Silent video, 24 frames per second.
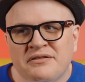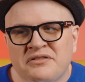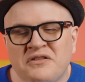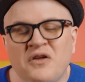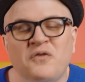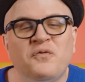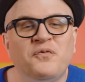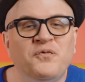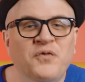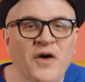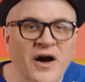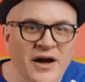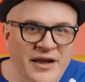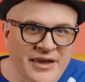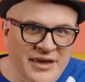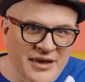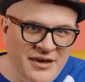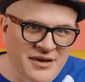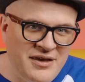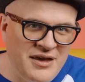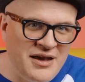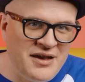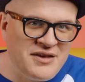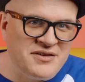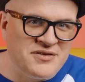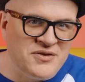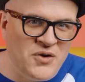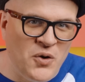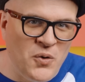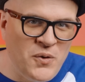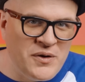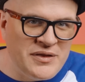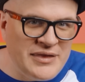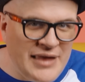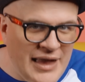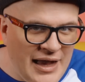to funky kicks
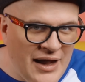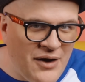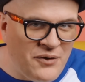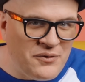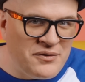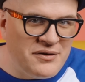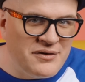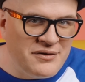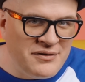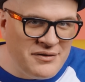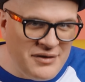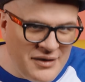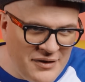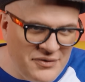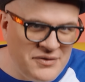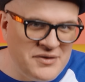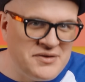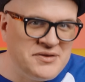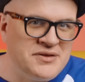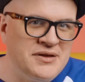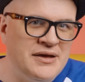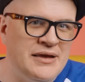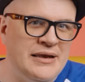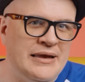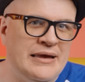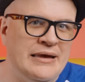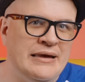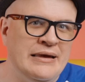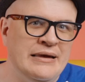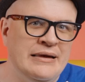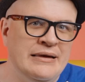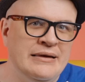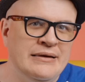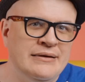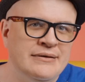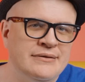going down in the city.
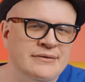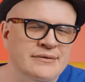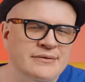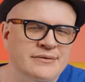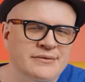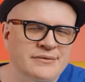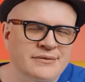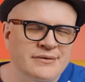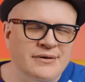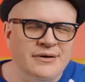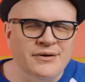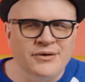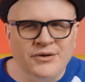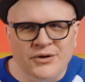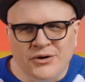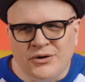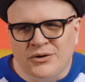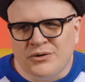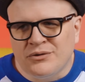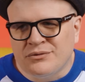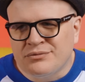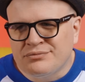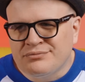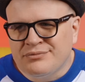Although